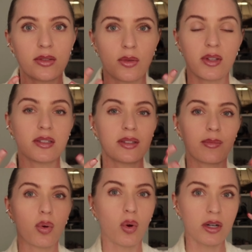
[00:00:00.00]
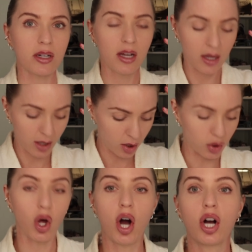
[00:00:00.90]
So this is important
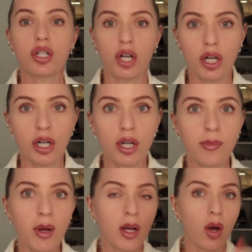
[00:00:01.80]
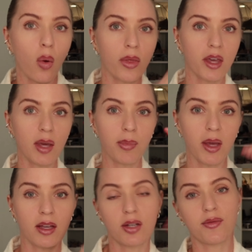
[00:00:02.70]
long term with
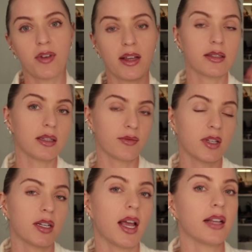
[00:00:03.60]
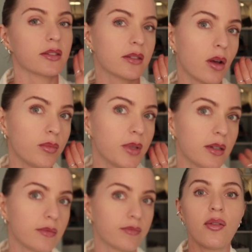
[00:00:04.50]
keeping your face lifted and sculpted.